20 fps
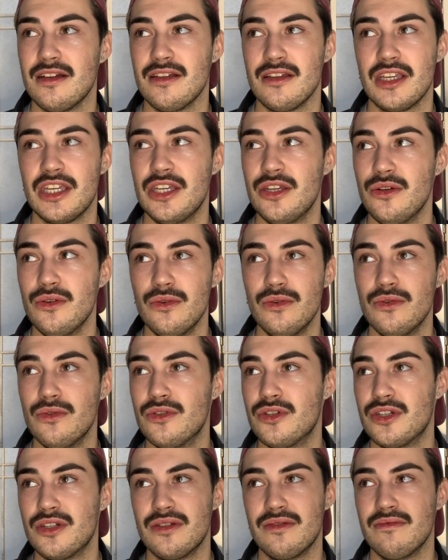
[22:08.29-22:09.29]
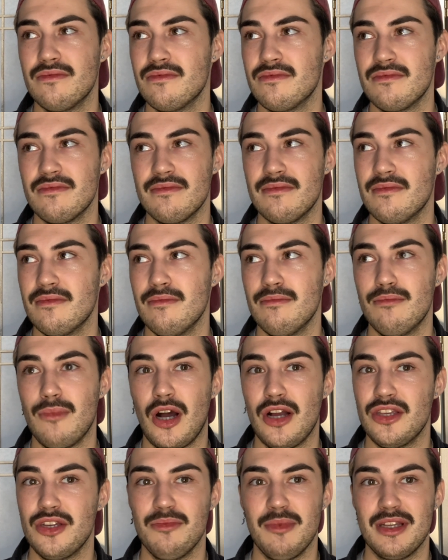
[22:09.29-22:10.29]
huge,
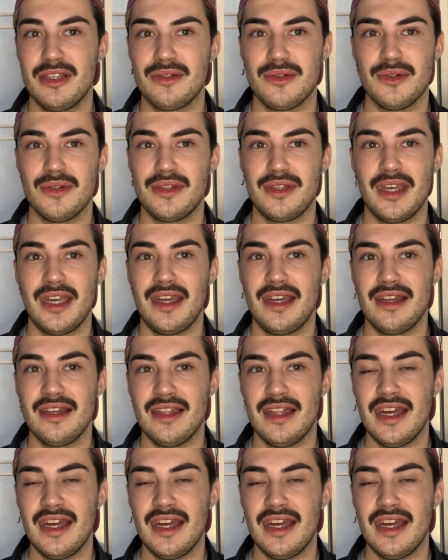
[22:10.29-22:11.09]
monumental thing.